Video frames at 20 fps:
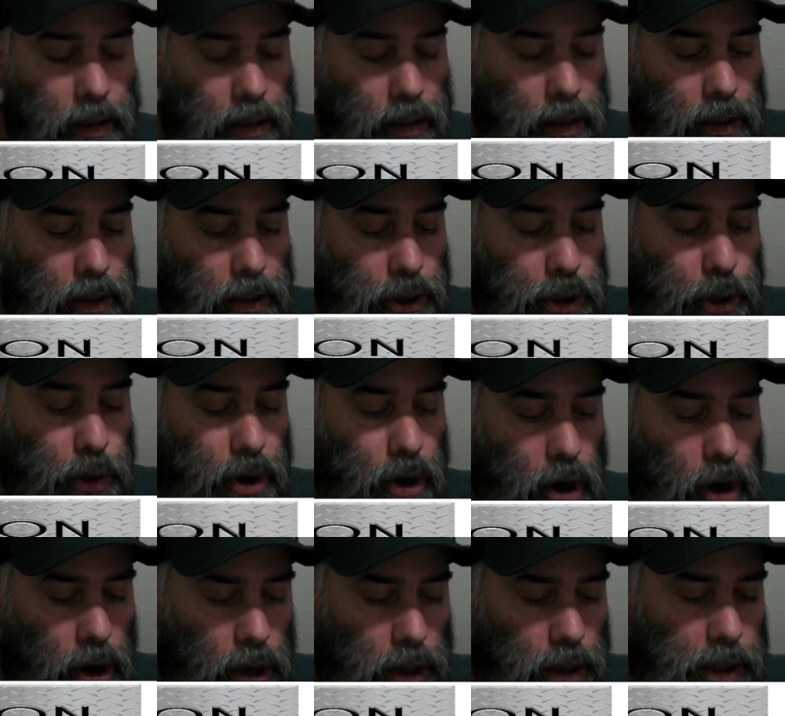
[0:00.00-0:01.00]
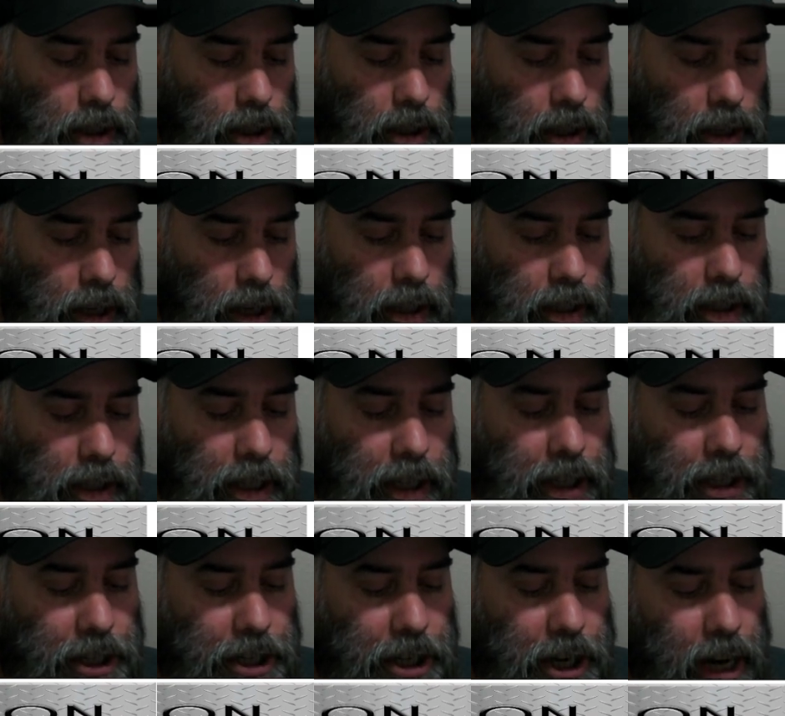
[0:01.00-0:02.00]
2 cards. It's the
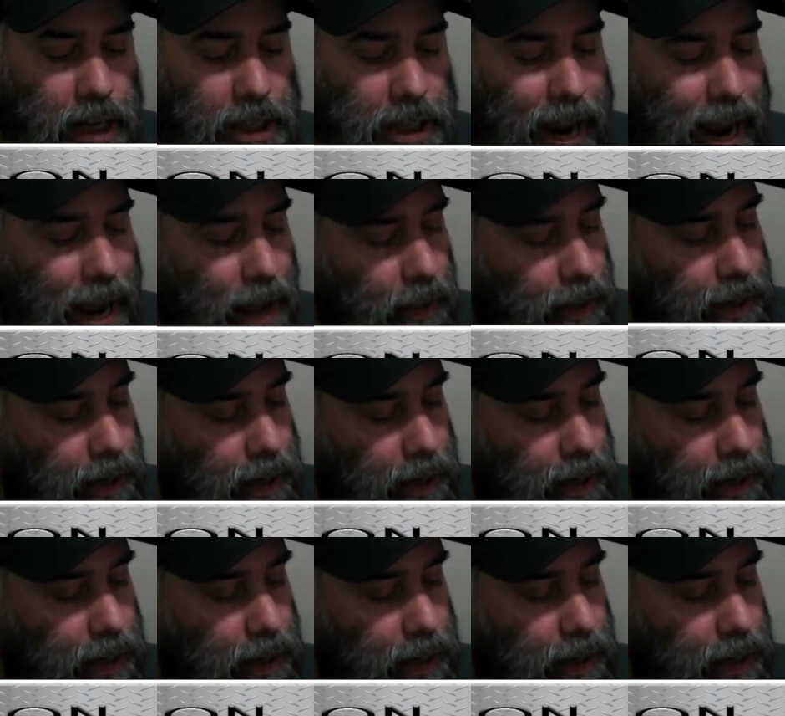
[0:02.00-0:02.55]
Josh Allen